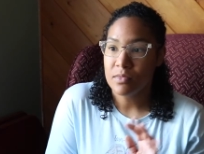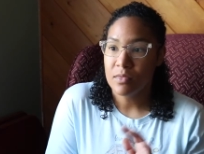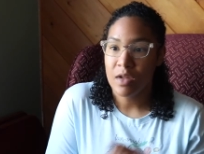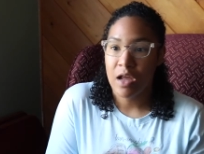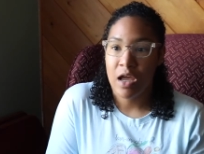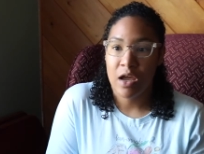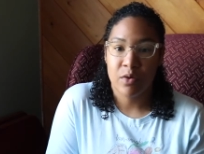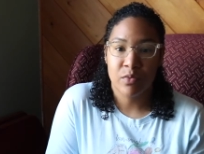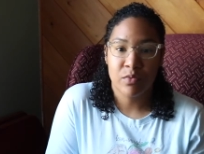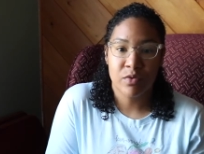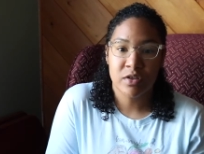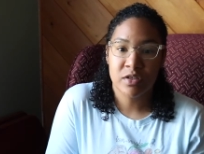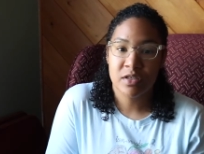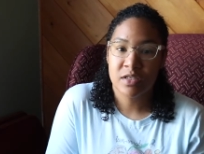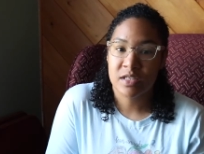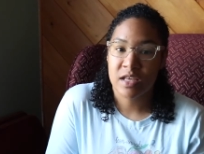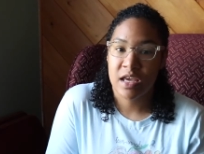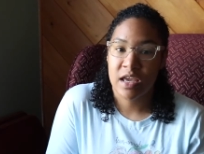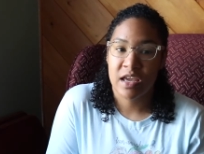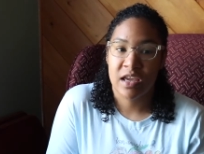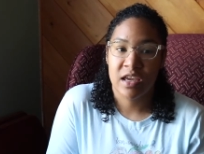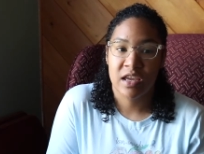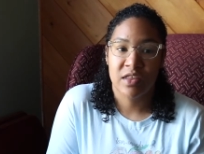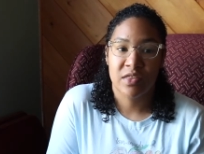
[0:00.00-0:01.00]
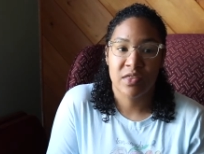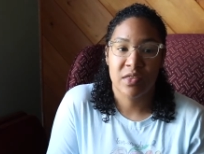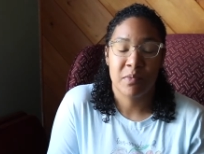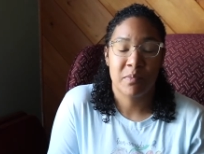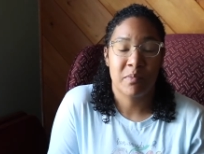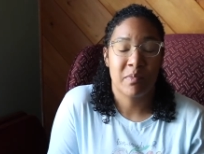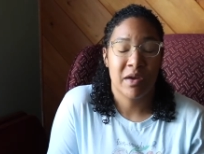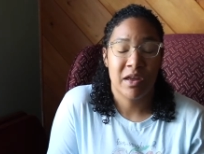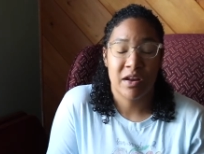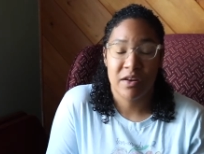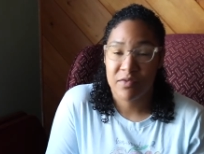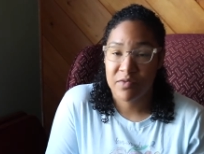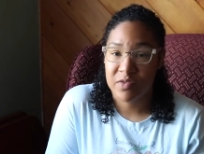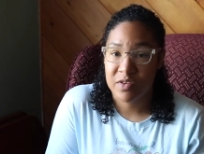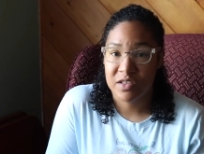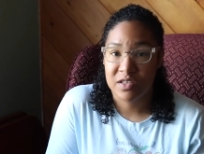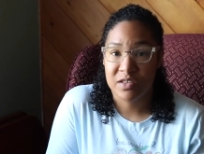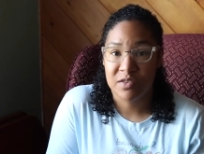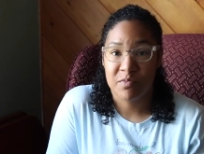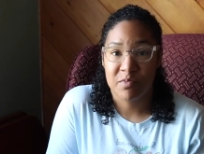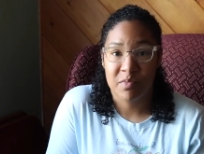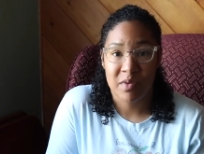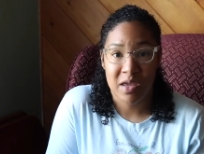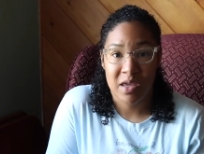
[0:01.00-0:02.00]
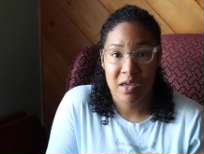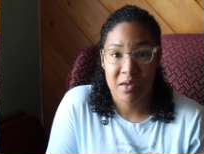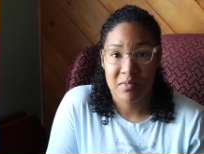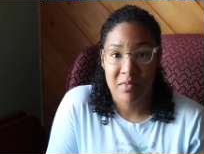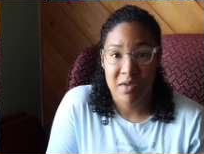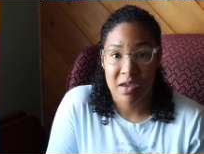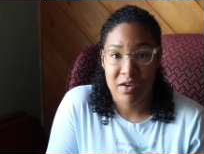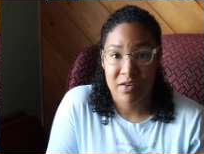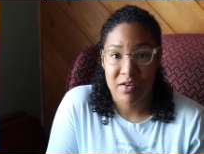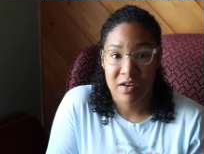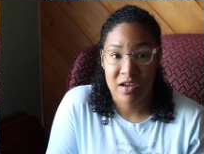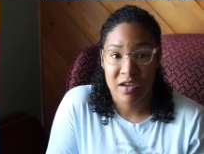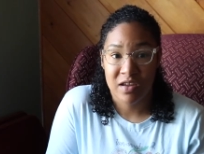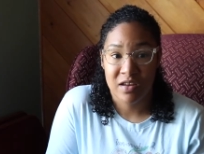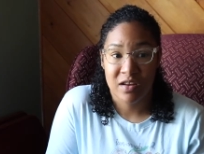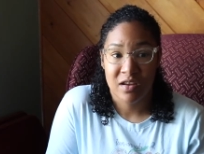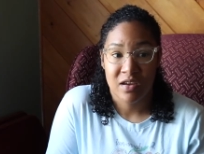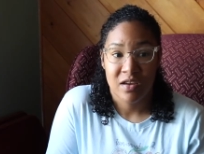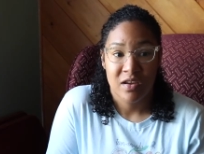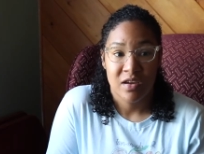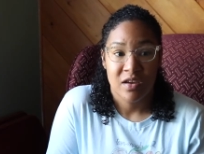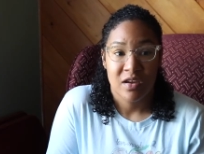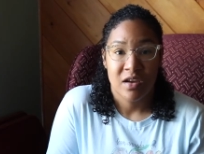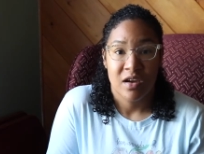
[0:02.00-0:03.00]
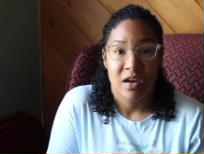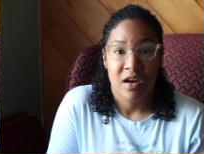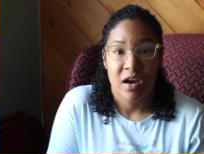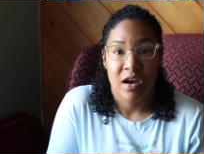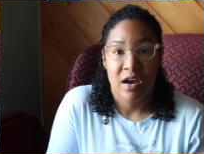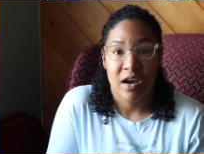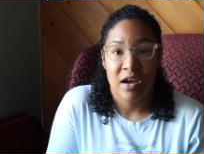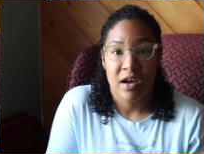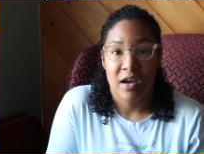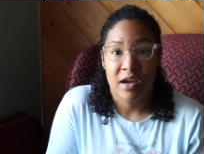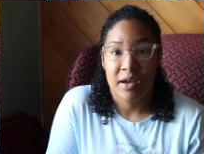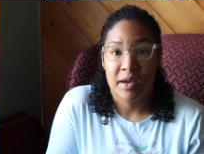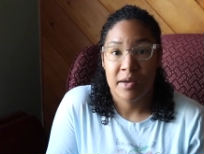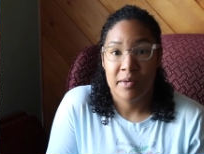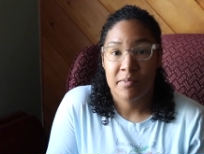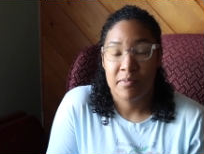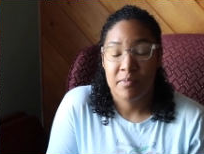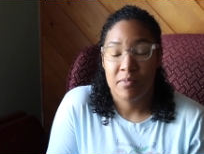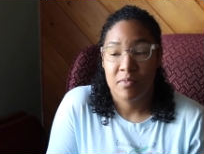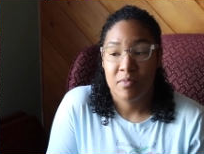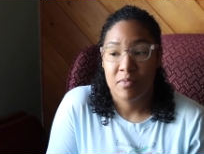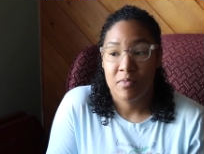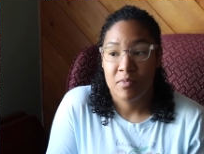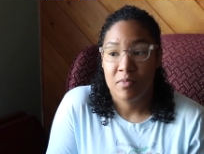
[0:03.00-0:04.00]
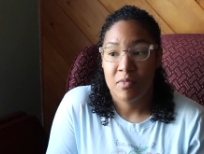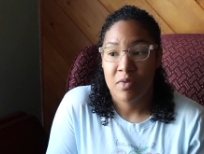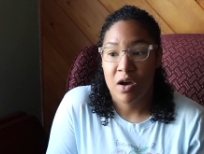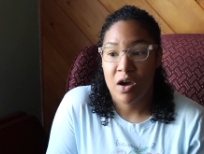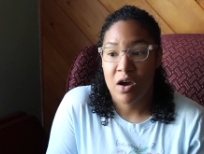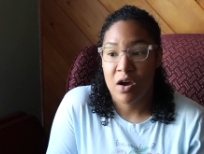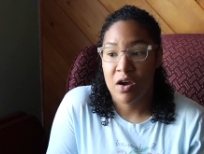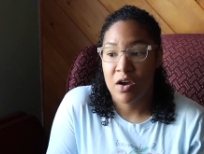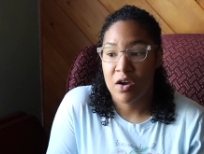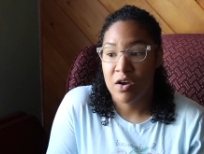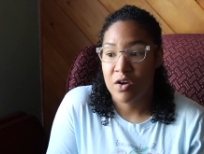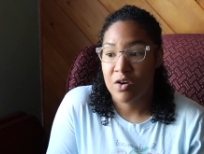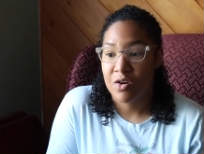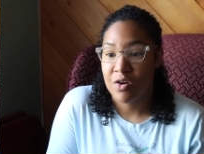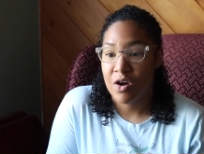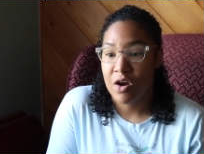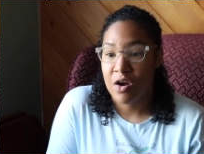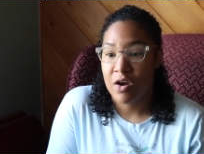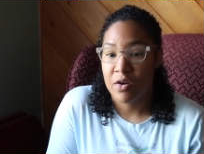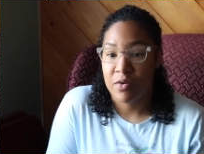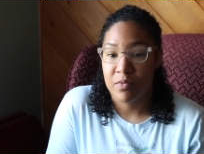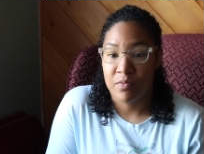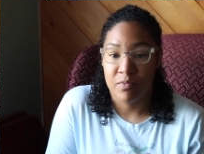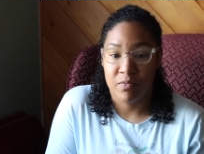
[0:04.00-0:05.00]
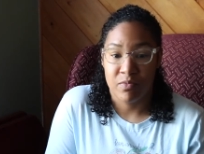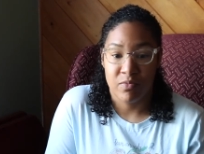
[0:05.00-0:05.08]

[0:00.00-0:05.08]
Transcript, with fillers: I will say the benefits of being married um, are, are,